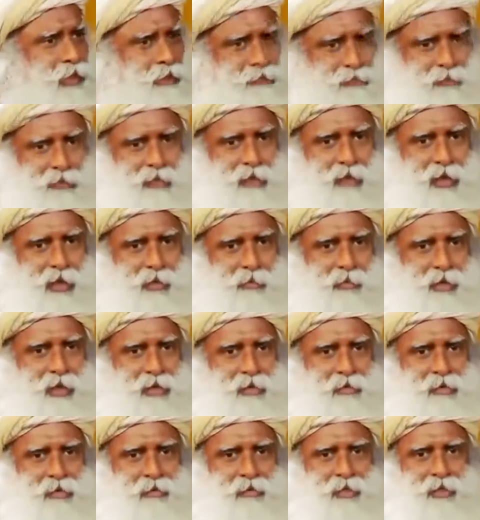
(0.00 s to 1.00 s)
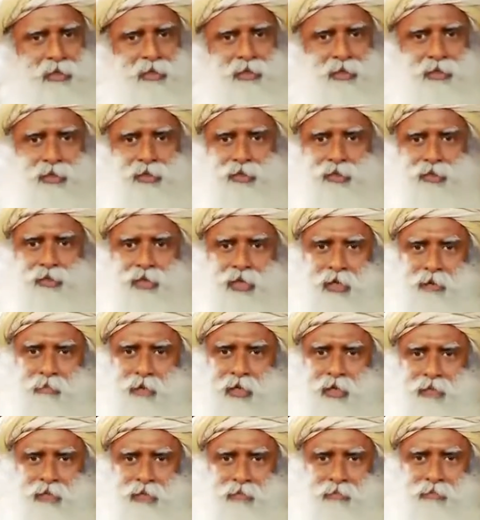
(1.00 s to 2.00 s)
after all I become a minister, shouldn't I
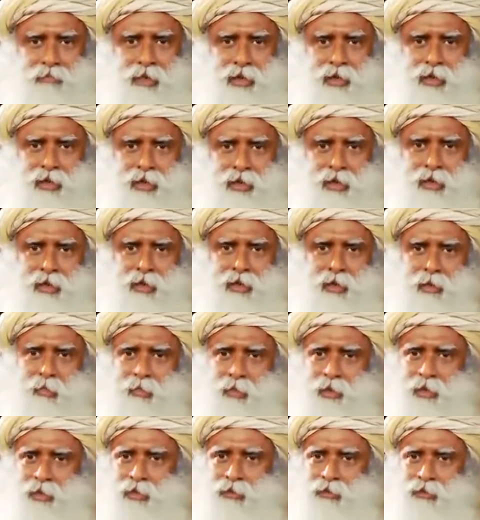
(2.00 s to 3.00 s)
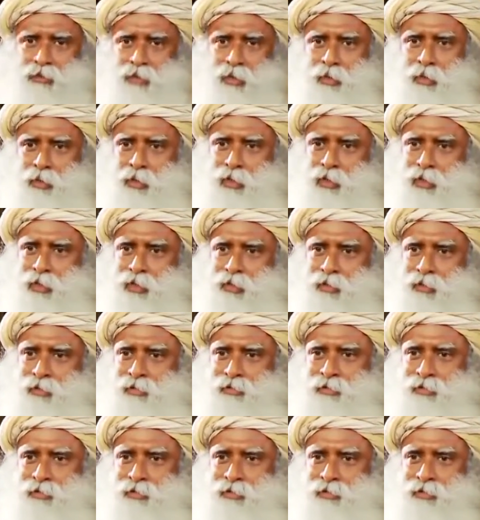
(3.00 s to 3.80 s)
make some money? What are you talking?